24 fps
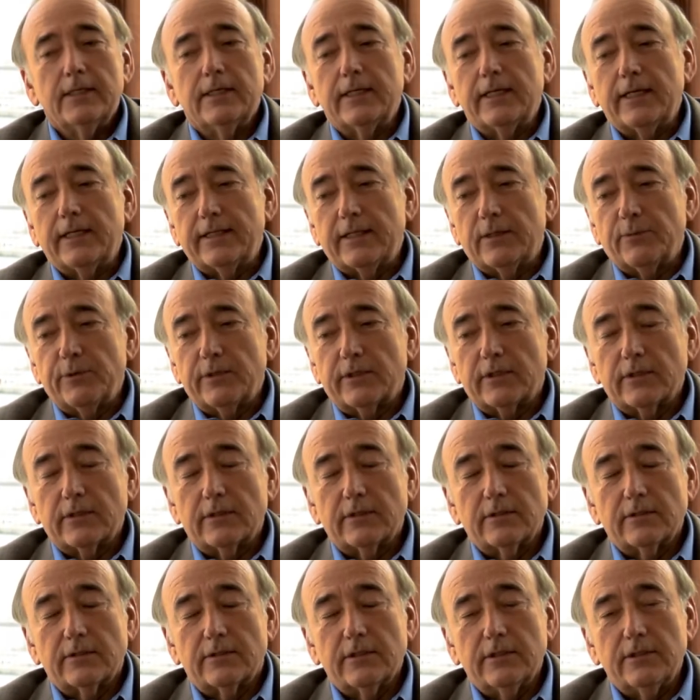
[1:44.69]
and that we can
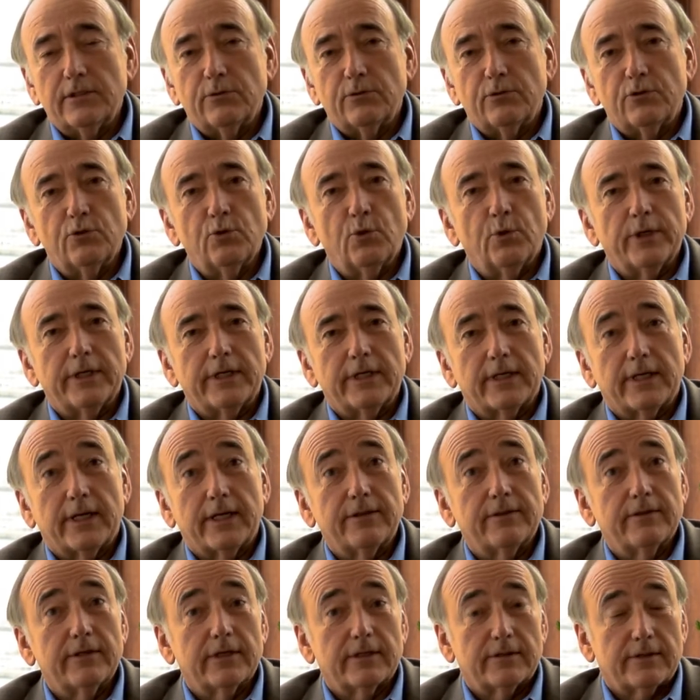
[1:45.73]
continue doing, and I
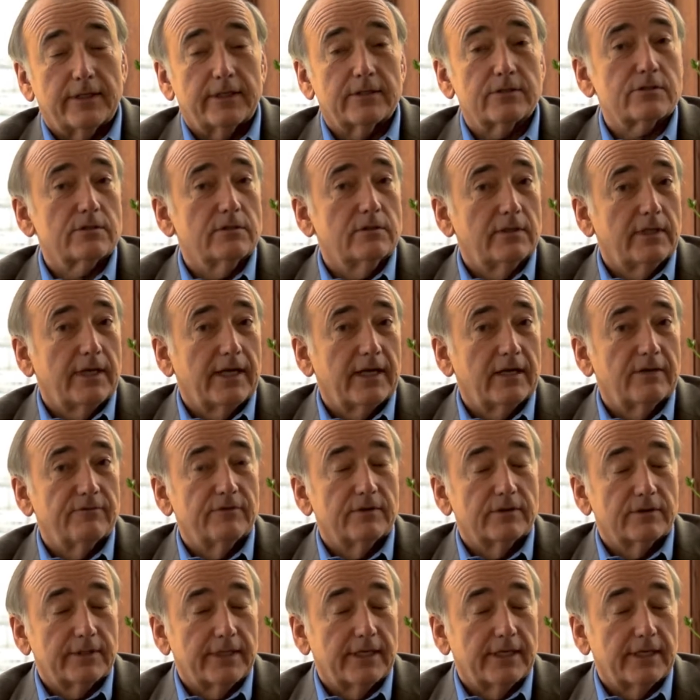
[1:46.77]
think that's a lot of it.